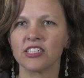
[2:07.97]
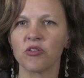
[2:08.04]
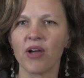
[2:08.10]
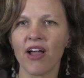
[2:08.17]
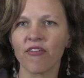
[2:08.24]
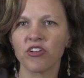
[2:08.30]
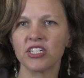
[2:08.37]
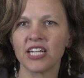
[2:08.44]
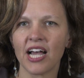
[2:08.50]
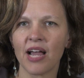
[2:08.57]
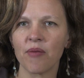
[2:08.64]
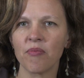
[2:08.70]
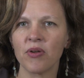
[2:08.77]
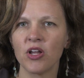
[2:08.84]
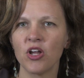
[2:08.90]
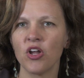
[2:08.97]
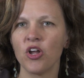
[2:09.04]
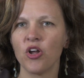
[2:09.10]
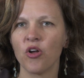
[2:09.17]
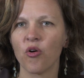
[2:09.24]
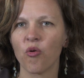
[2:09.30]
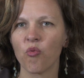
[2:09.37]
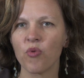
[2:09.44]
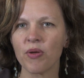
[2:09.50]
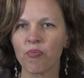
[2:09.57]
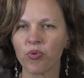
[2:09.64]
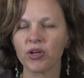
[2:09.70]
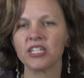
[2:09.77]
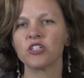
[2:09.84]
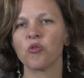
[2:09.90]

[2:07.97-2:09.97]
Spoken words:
So every time we print